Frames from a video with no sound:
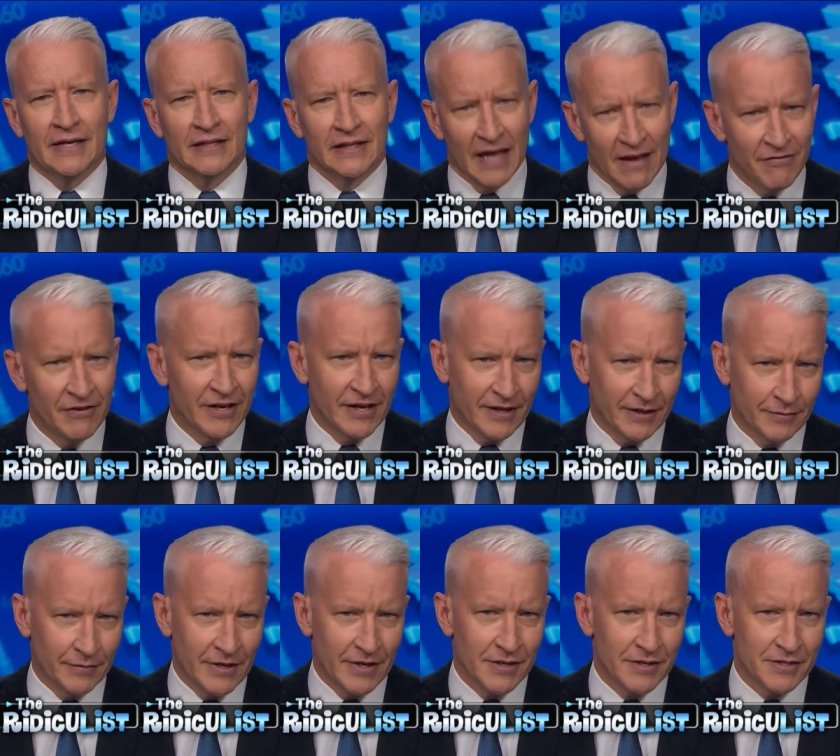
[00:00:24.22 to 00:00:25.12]
in
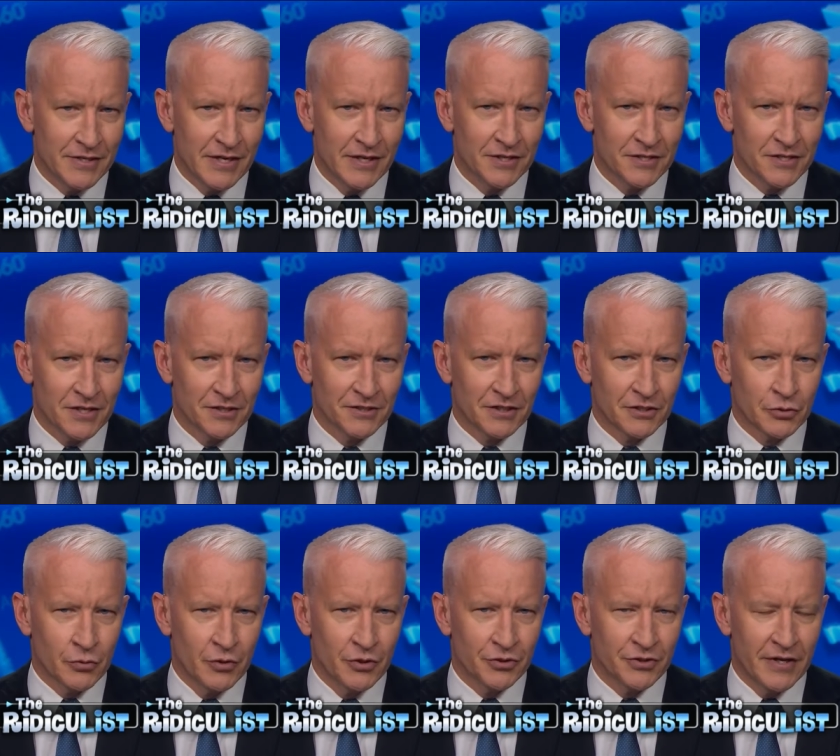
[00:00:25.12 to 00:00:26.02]
levying his insult
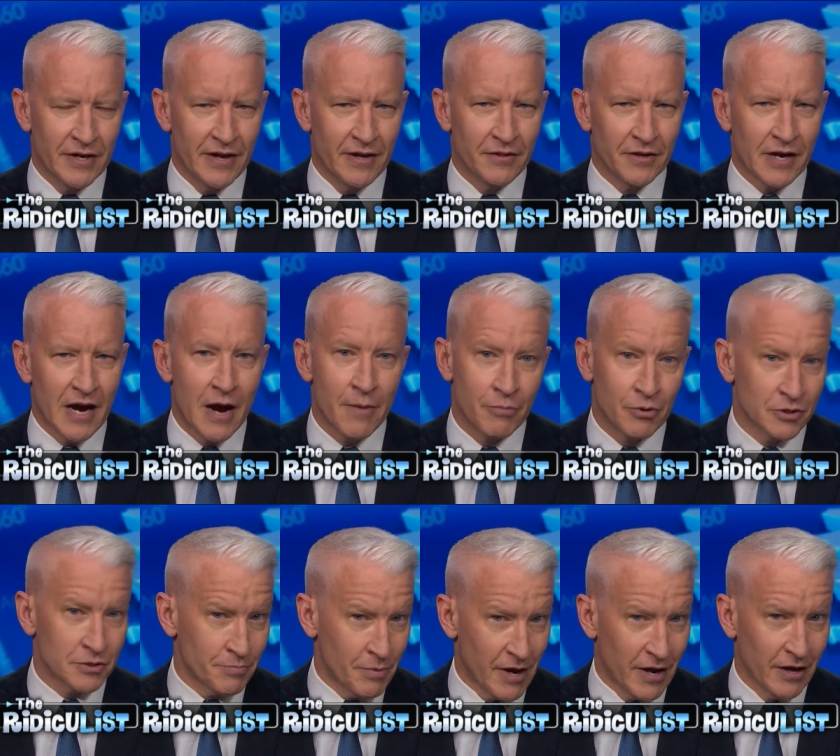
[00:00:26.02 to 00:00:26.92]
on Twitter today, the
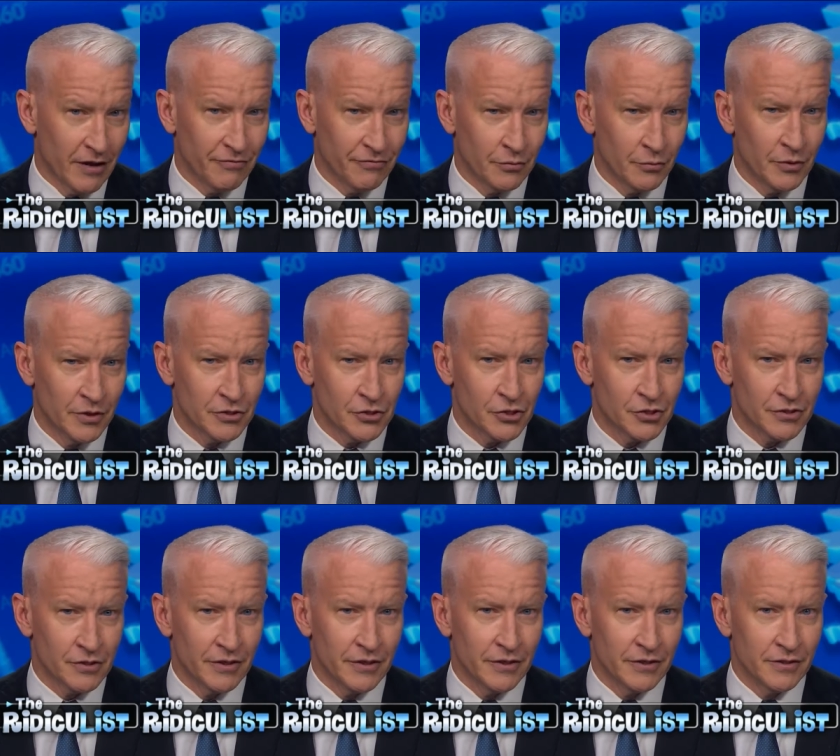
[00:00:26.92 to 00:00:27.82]
compost pile from
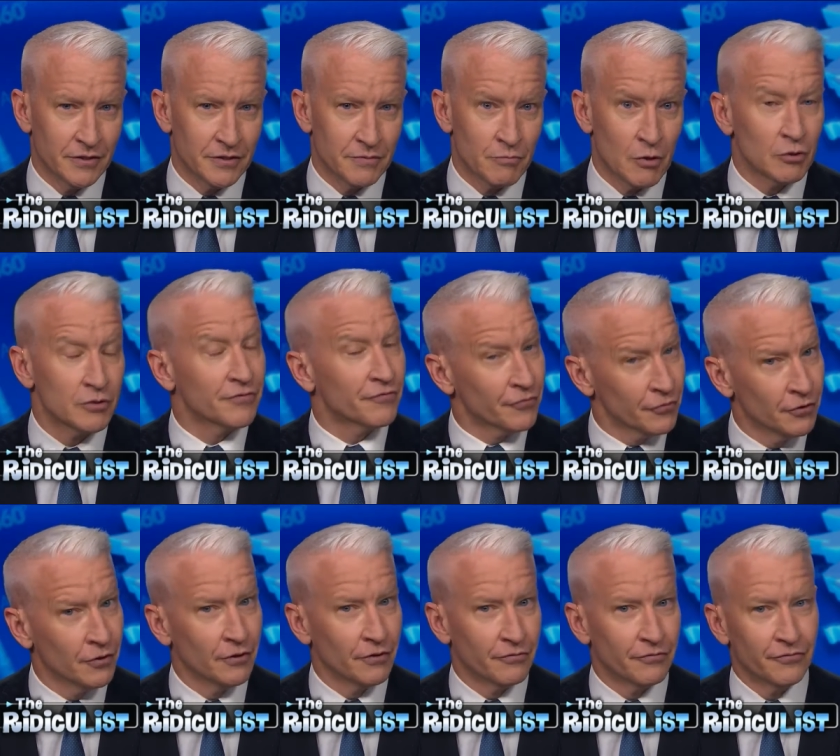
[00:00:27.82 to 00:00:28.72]
which his most
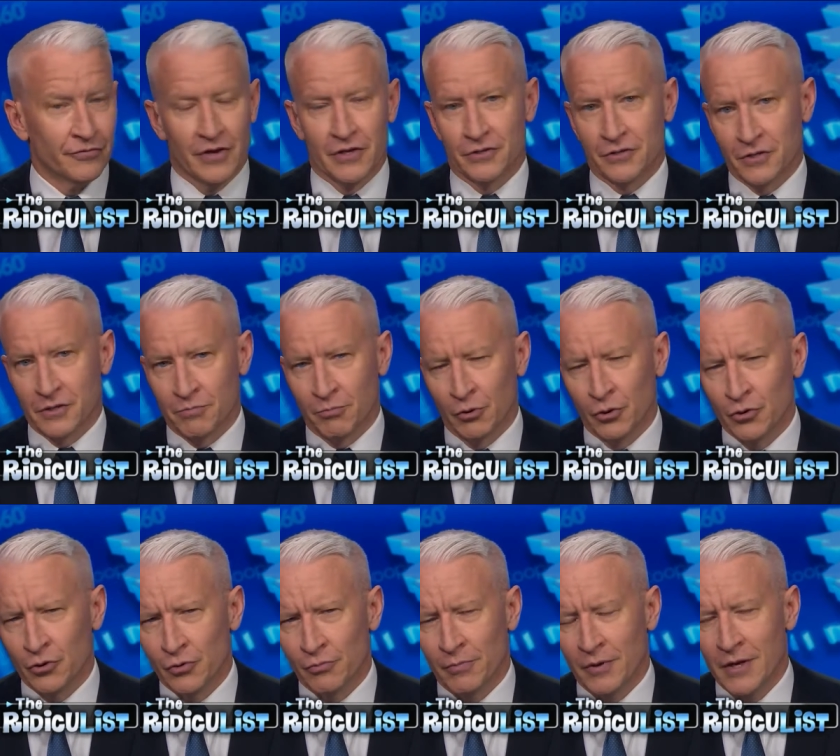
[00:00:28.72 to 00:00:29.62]
fertile phrases
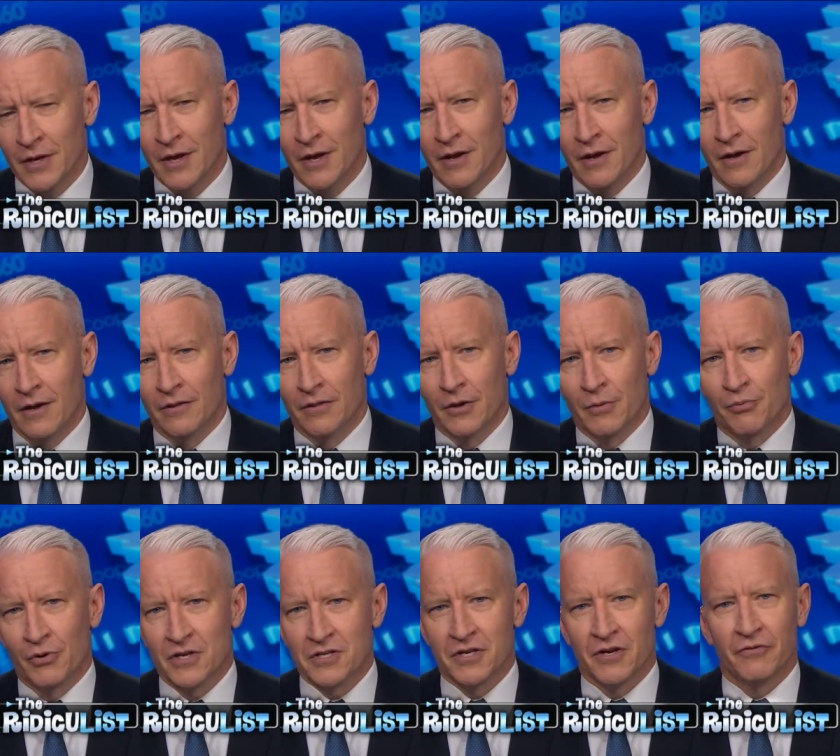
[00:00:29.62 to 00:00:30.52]
bloom
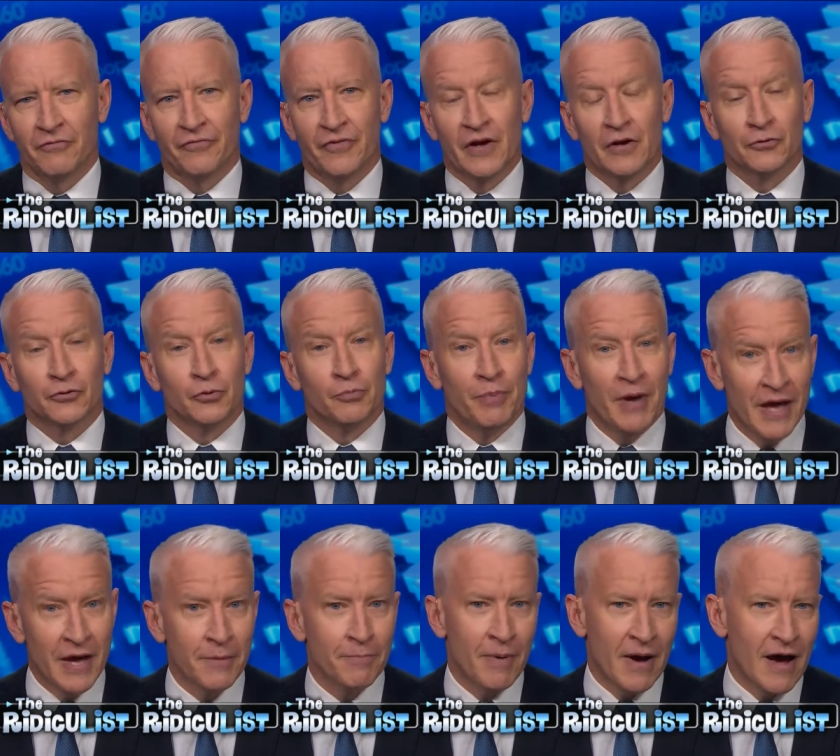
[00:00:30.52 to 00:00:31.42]
the president failed to
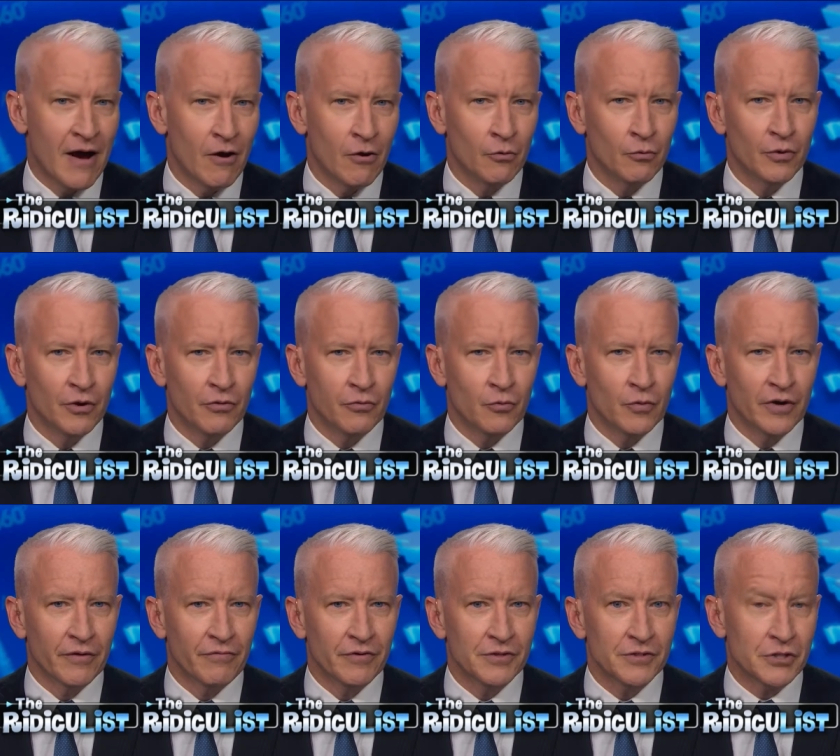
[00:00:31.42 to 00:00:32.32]
peg Powell with
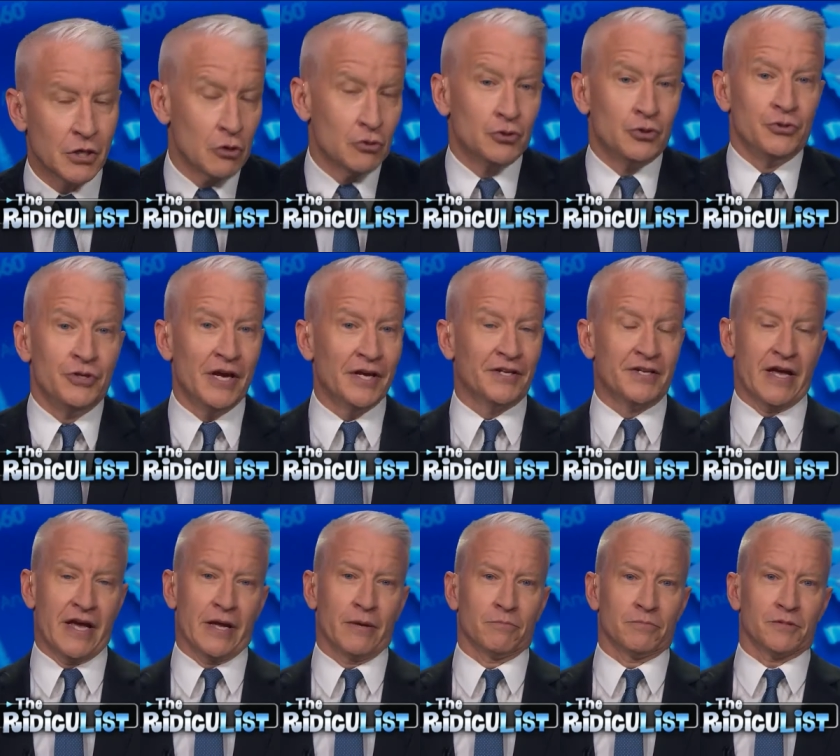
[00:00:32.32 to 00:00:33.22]
one of his go to
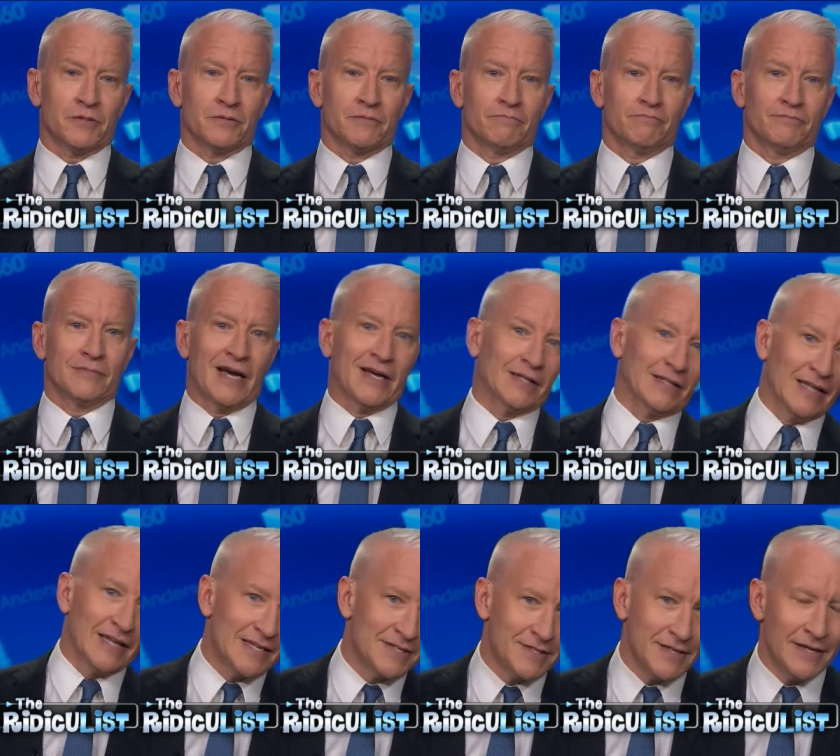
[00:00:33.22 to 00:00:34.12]
nicknames
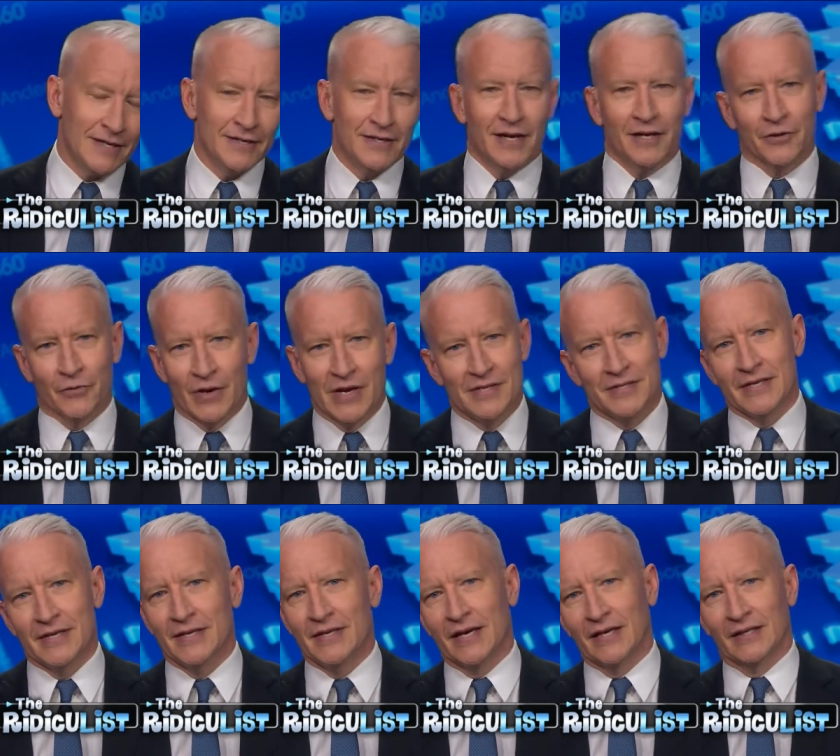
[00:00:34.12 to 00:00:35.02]
not lazy, not
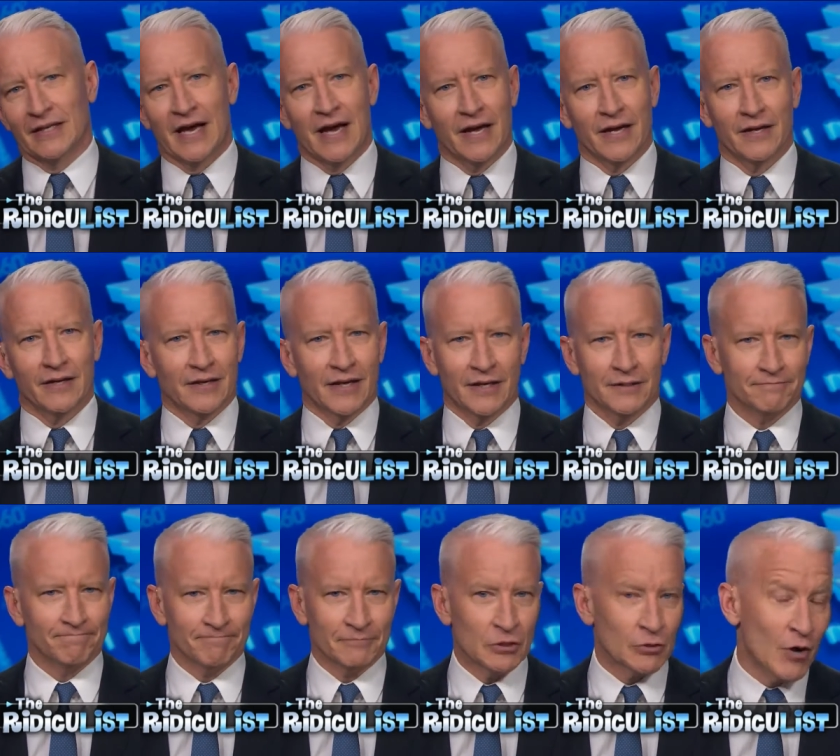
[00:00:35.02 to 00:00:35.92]
crazy, not lying,
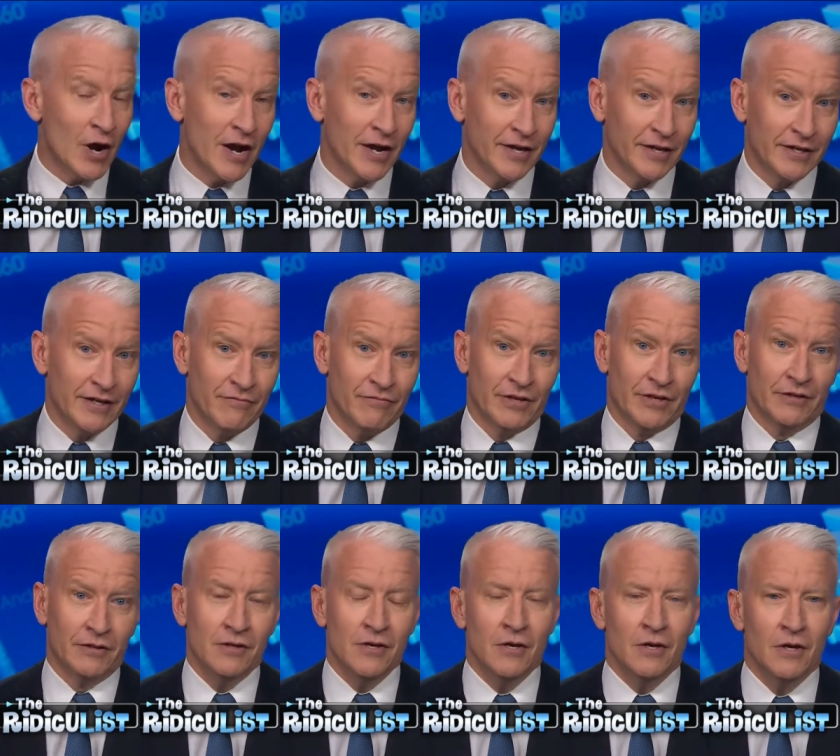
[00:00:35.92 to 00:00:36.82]
not crying,
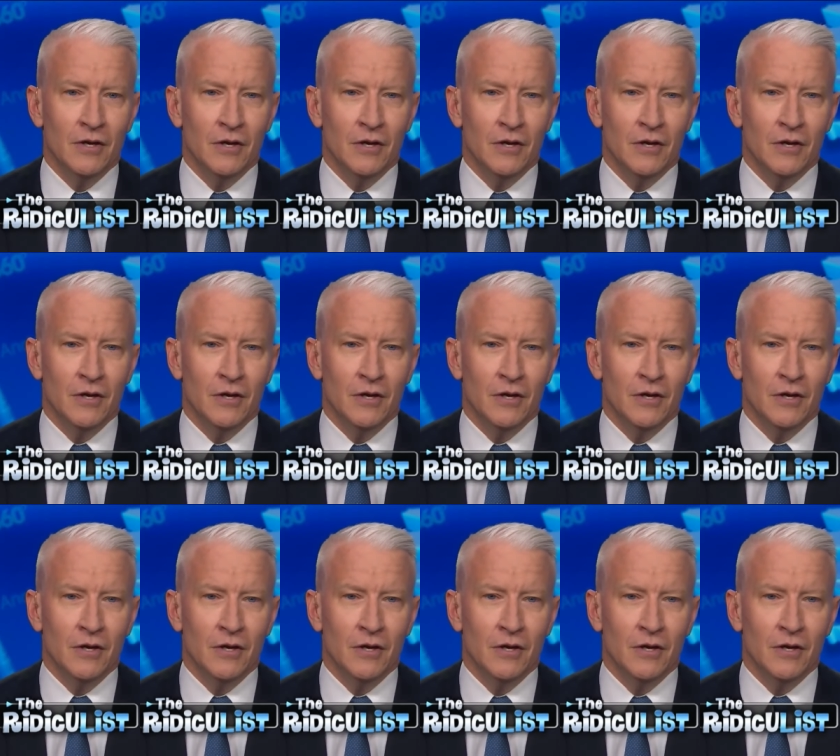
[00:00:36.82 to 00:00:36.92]
even.